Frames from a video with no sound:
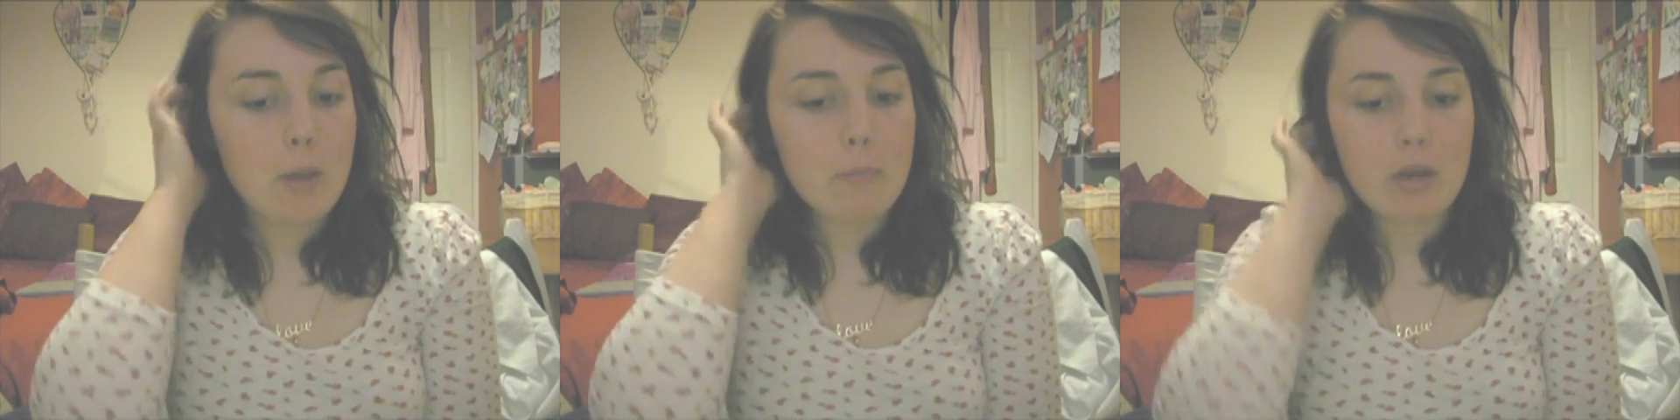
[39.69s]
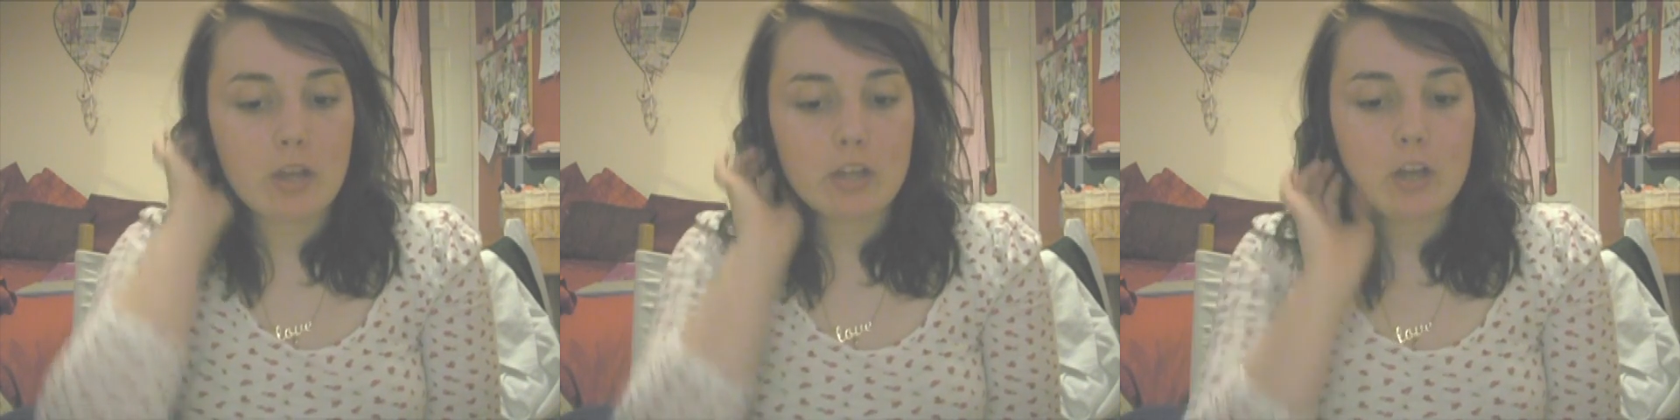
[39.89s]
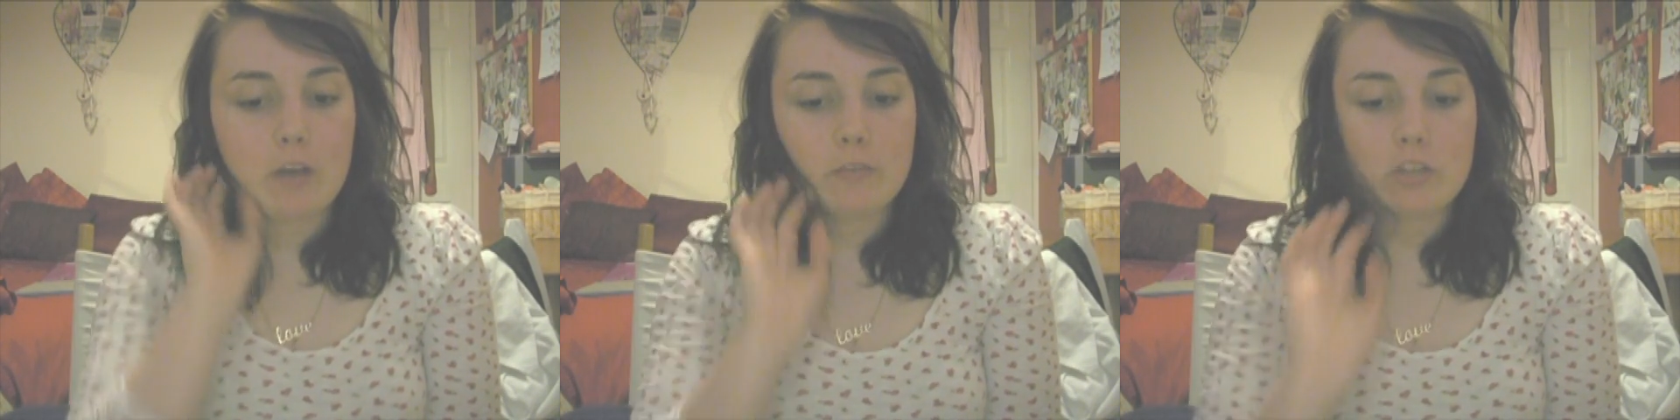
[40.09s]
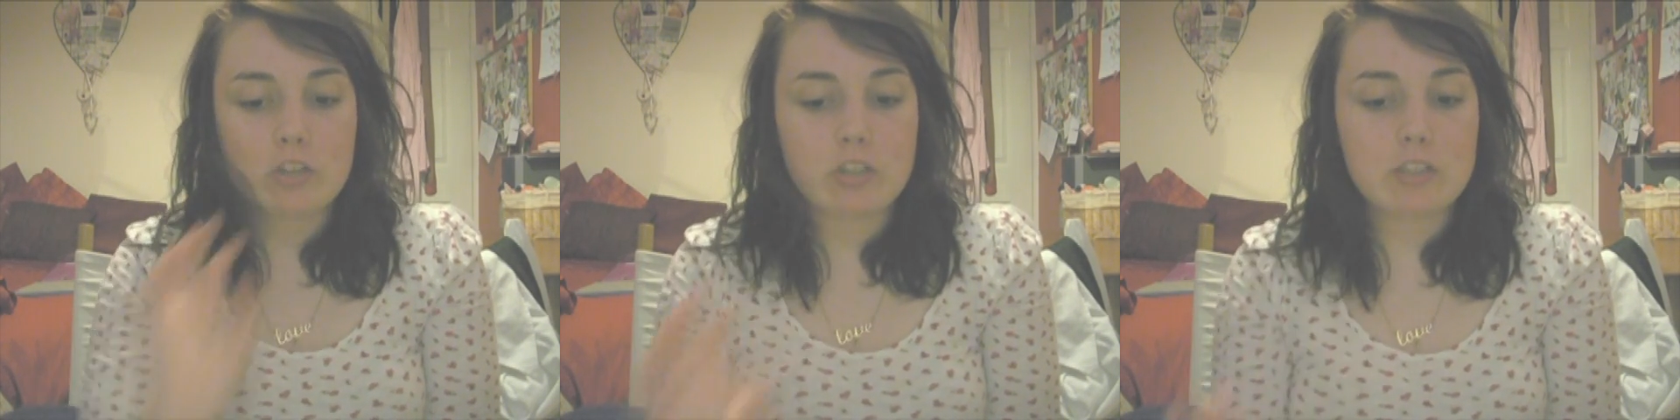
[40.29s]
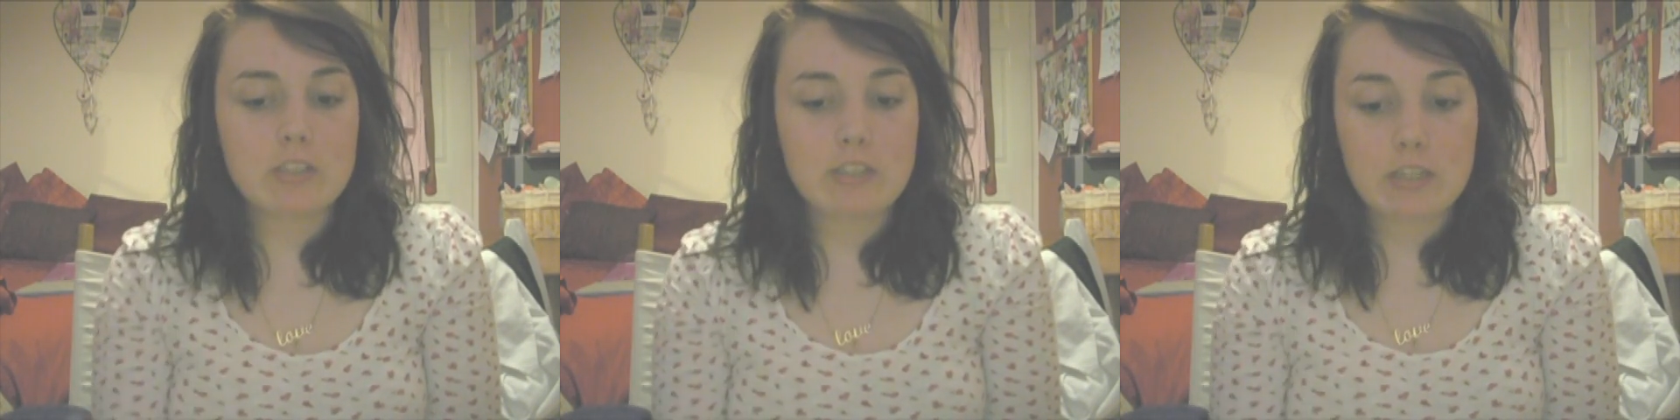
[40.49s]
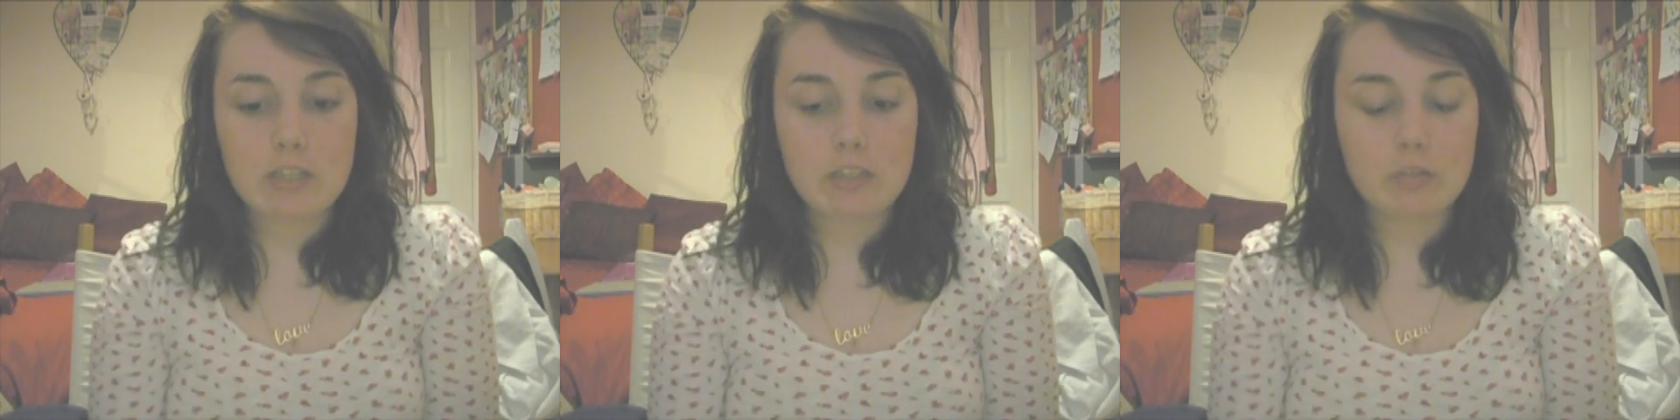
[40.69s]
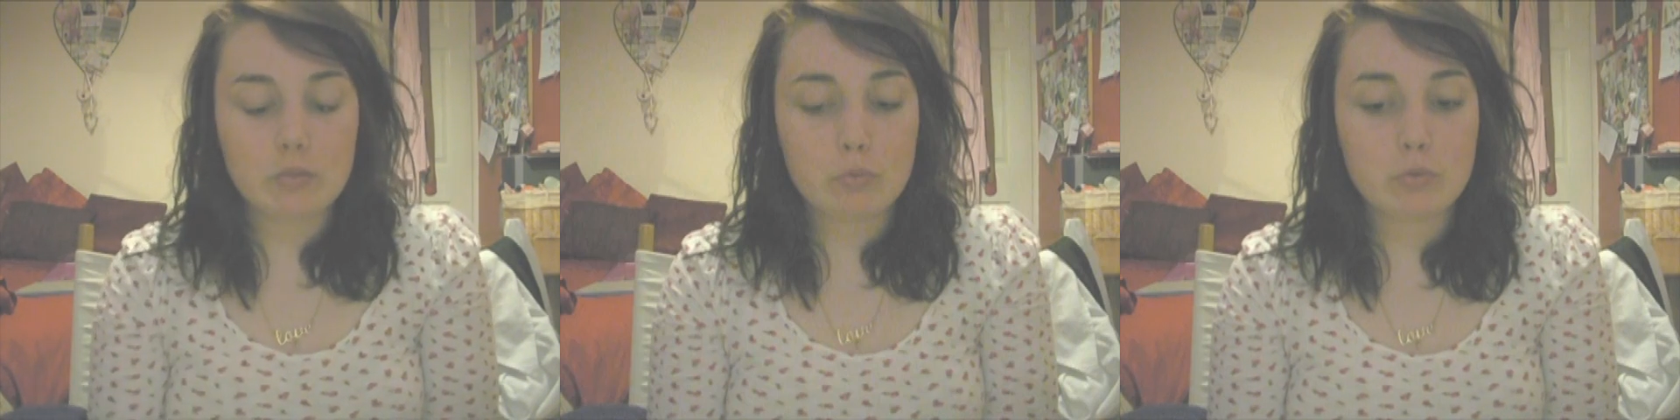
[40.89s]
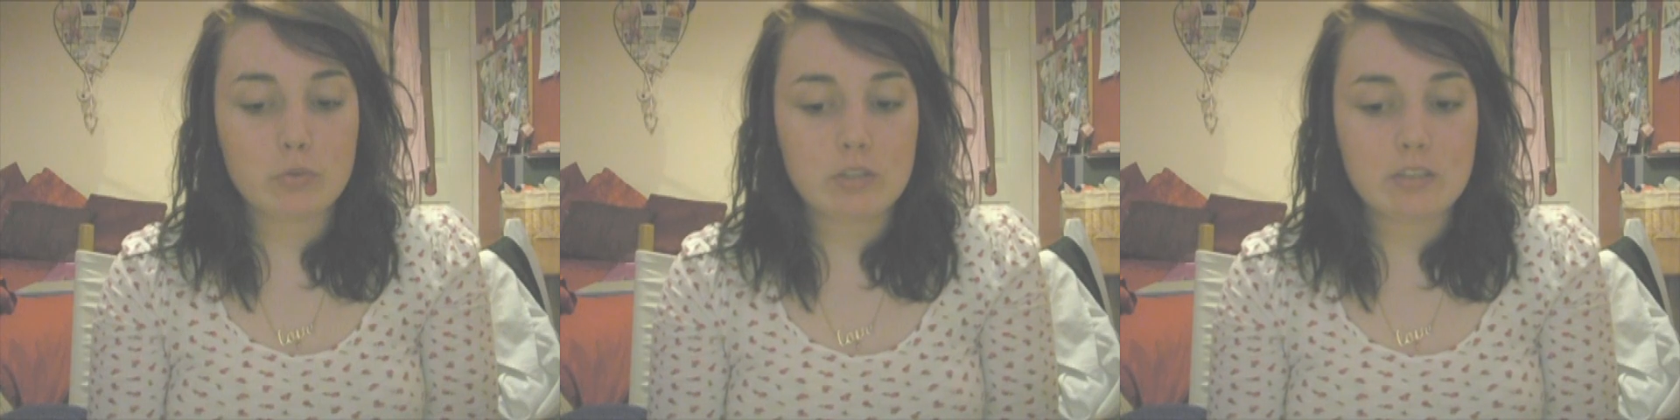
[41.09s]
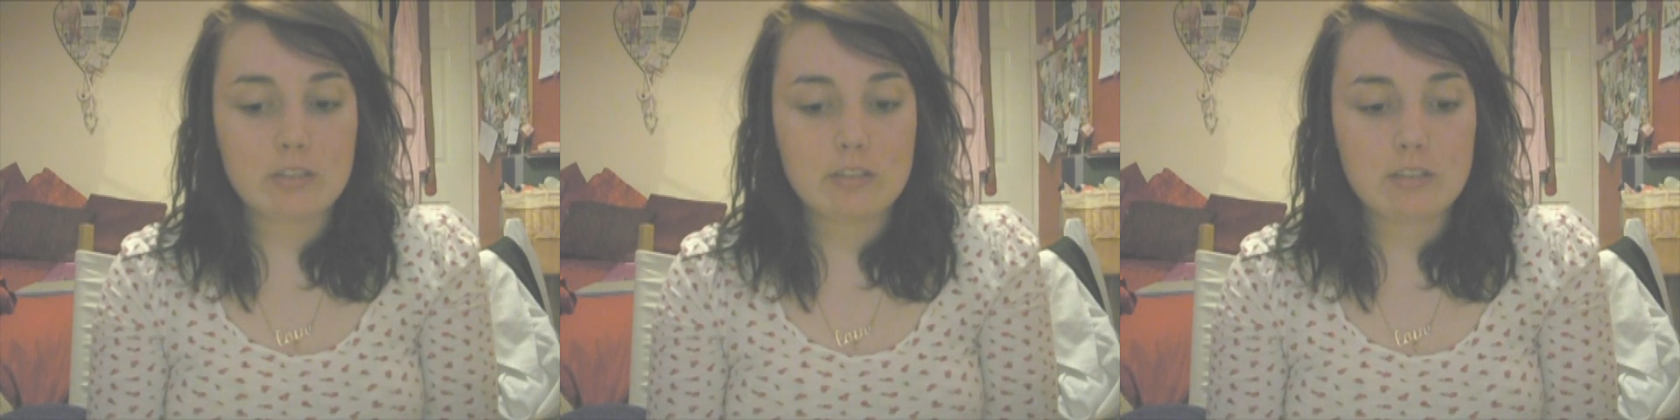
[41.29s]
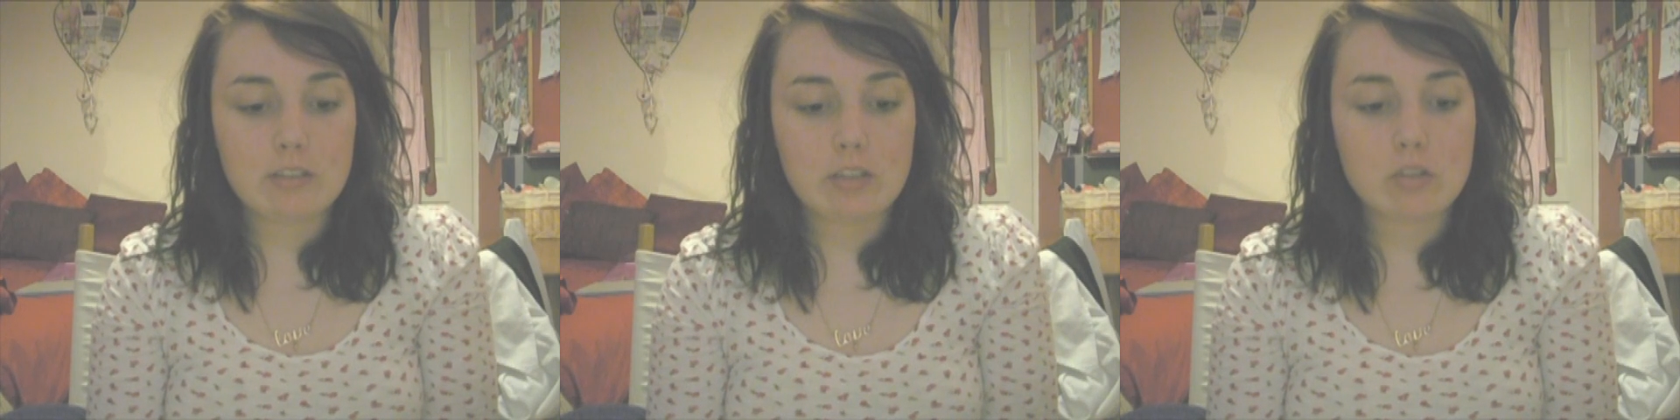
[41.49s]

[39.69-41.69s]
but enough to just tease audiences